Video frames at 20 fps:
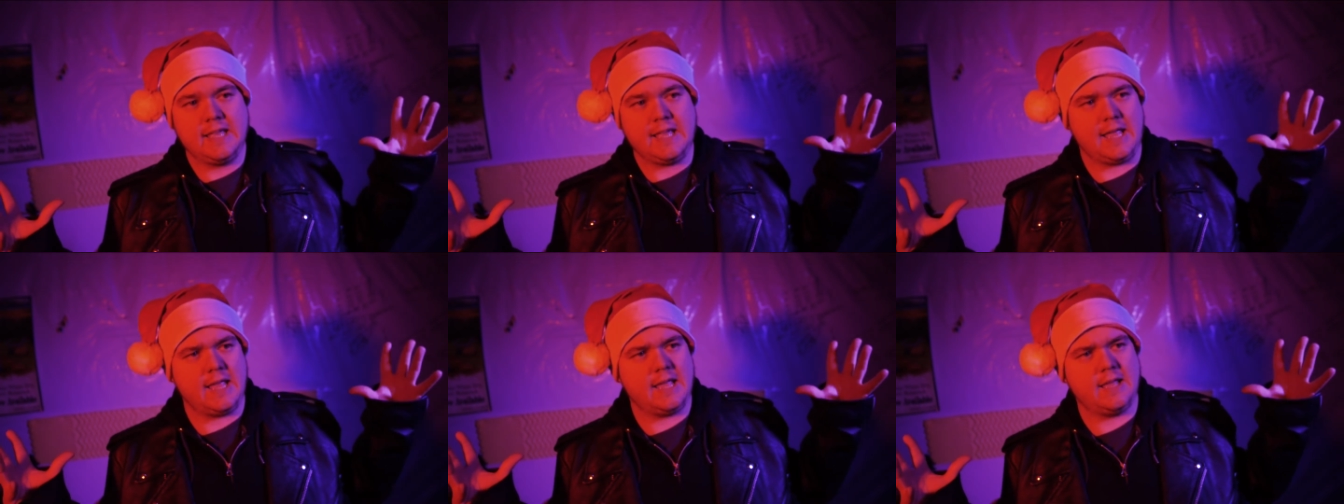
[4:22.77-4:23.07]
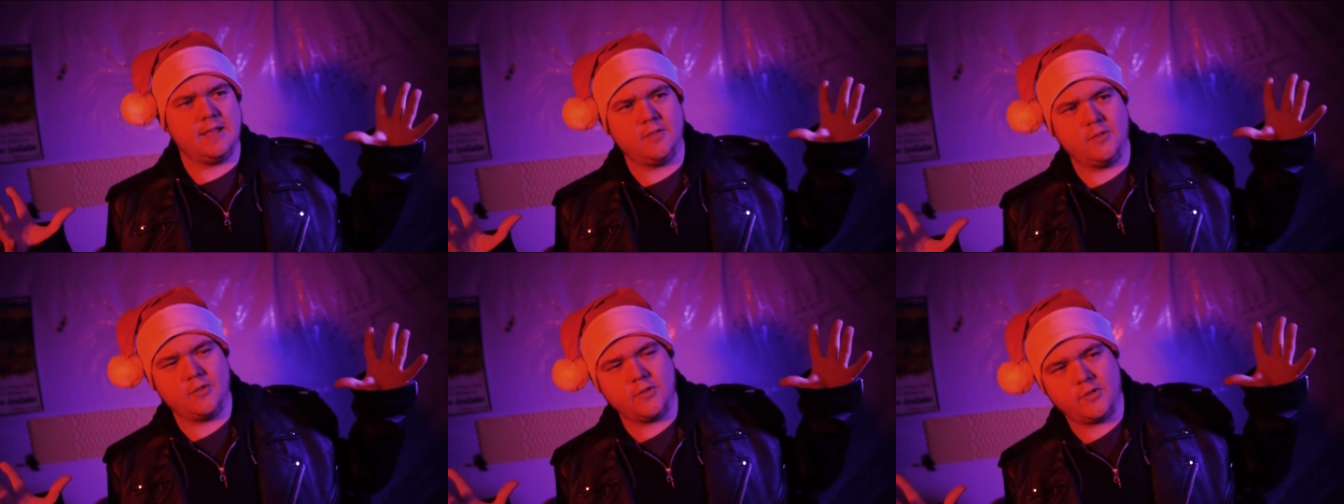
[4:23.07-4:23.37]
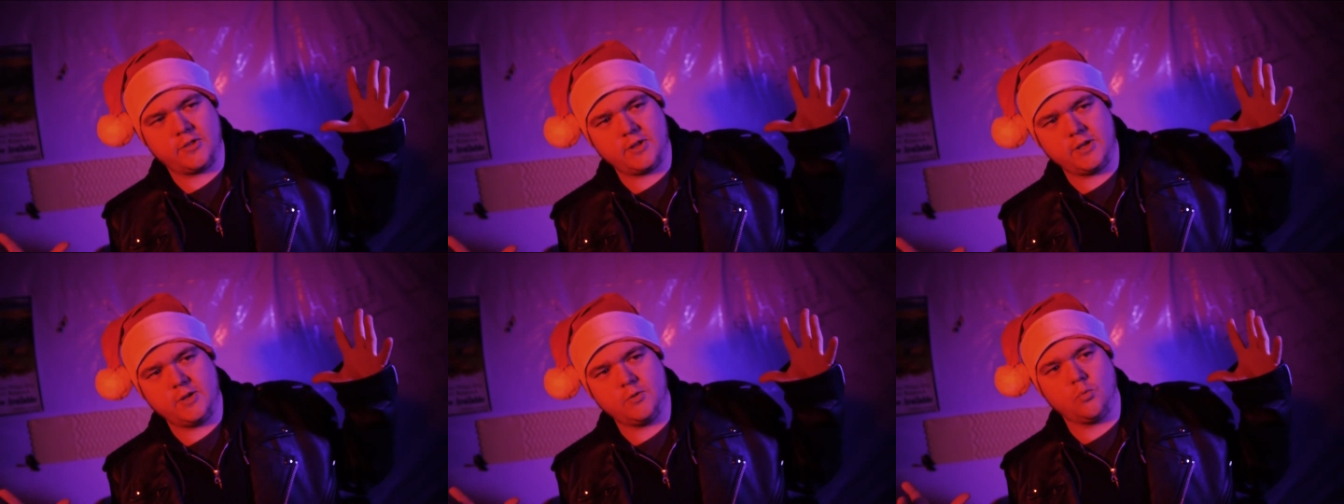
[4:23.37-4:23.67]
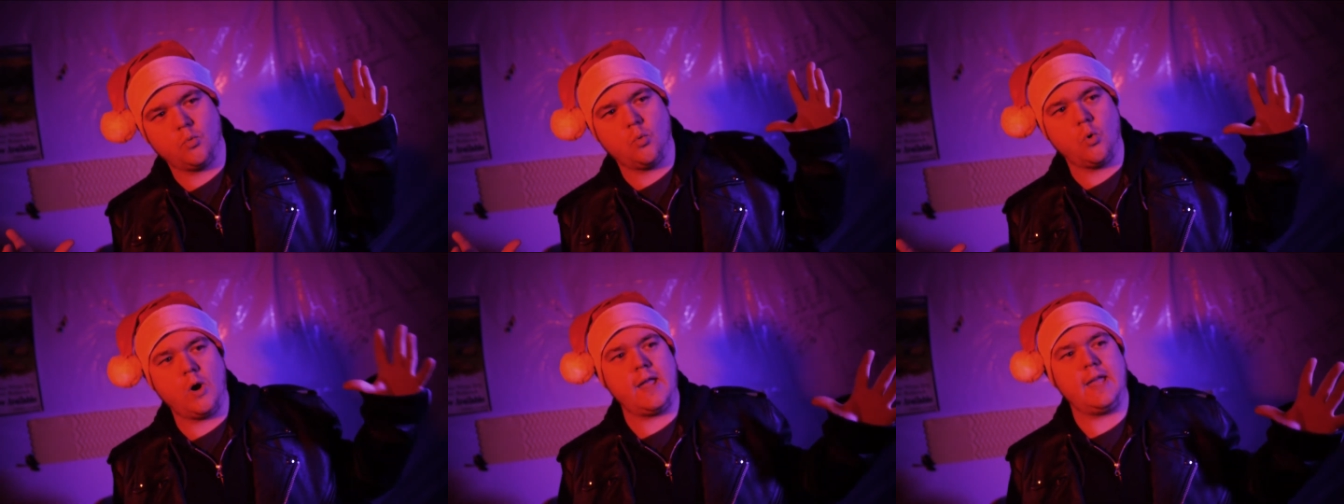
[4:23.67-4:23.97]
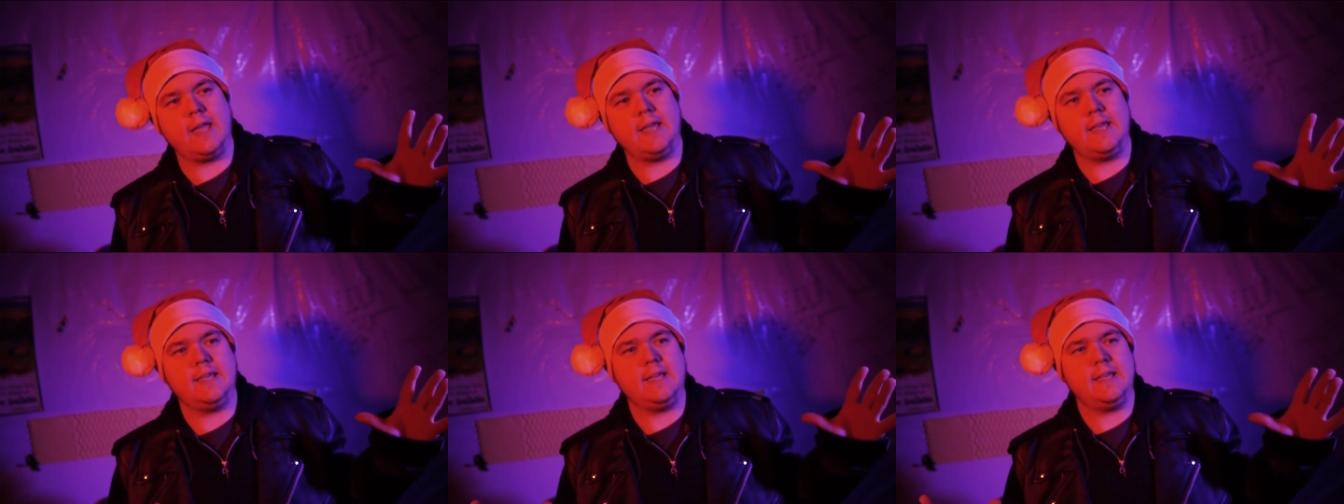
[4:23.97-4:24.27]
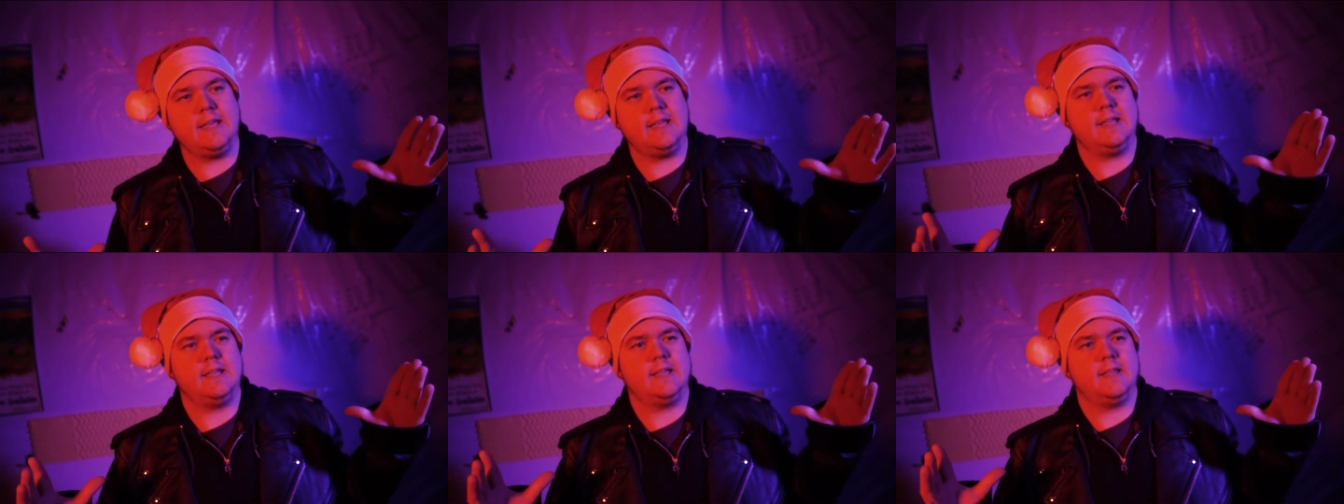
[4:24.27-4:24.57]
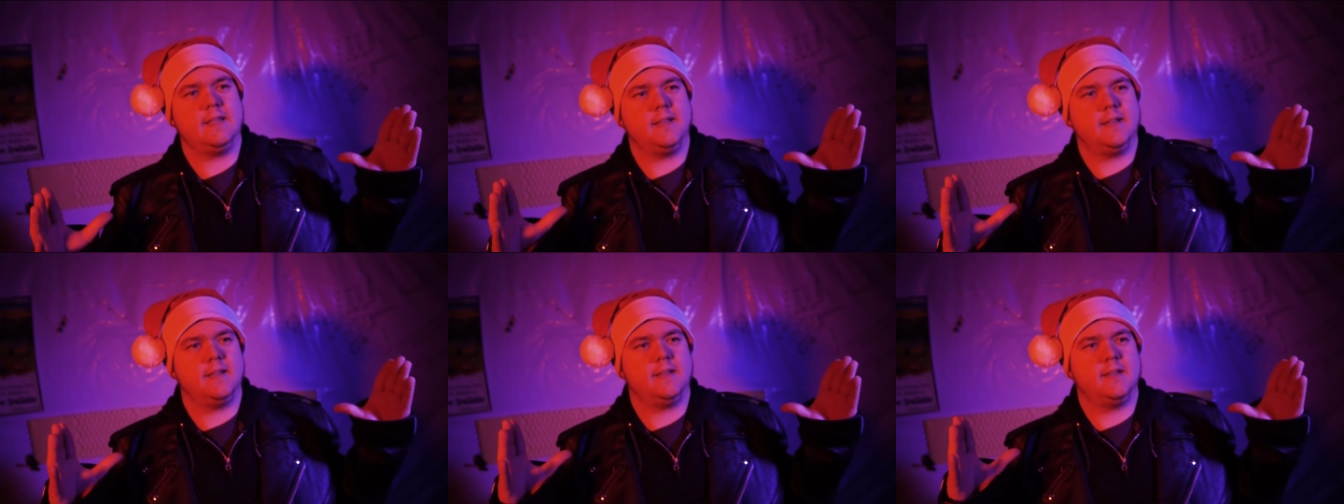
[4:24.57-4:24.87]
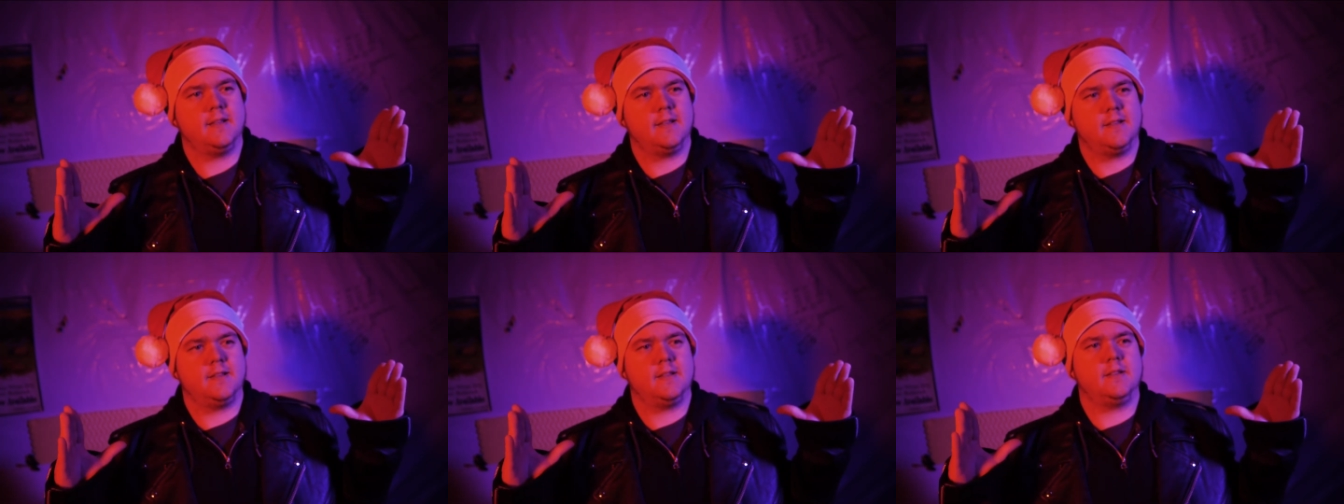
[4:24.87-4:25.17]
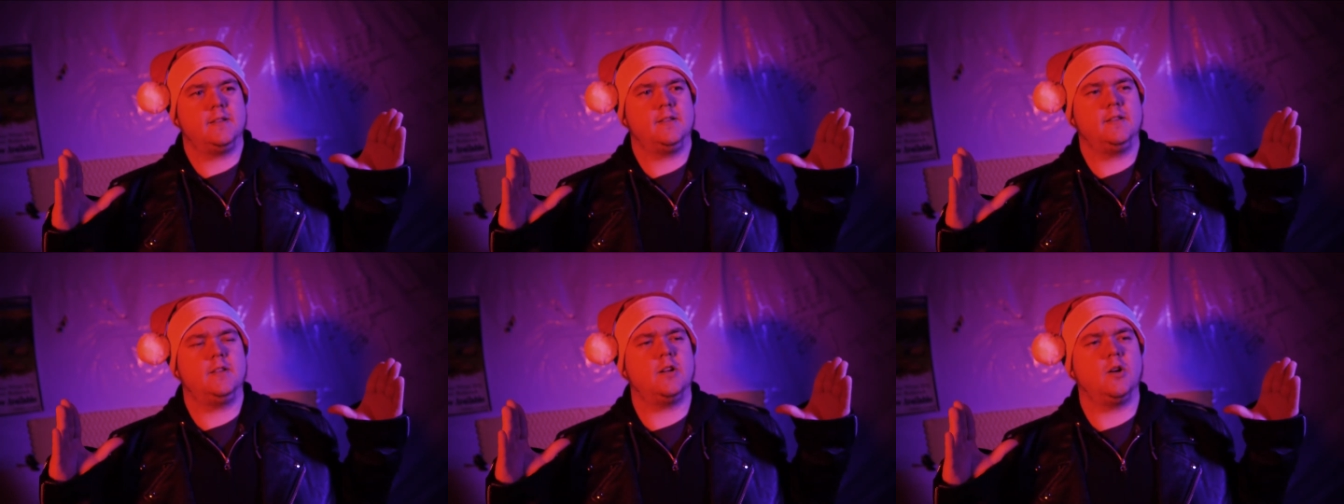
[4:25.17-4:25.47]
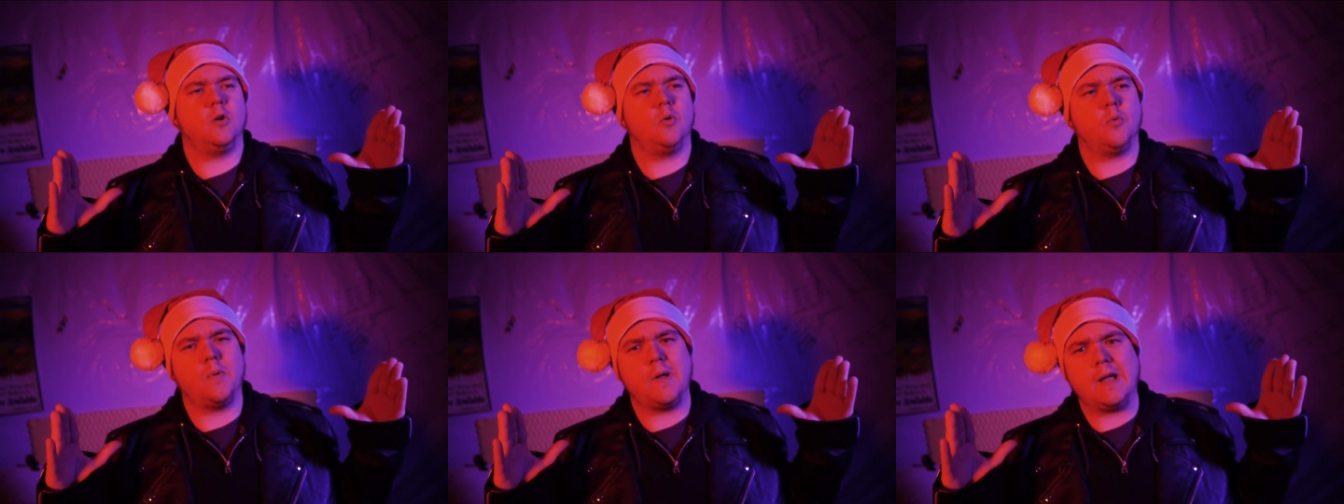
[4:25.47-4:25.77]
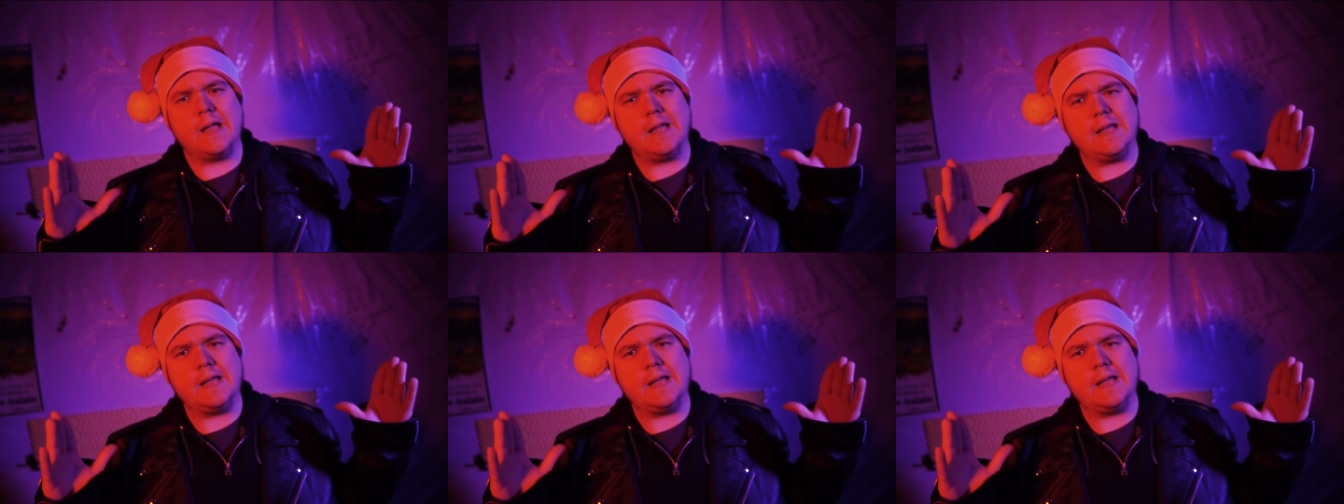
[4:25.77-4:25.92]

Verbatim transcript: And the way you know,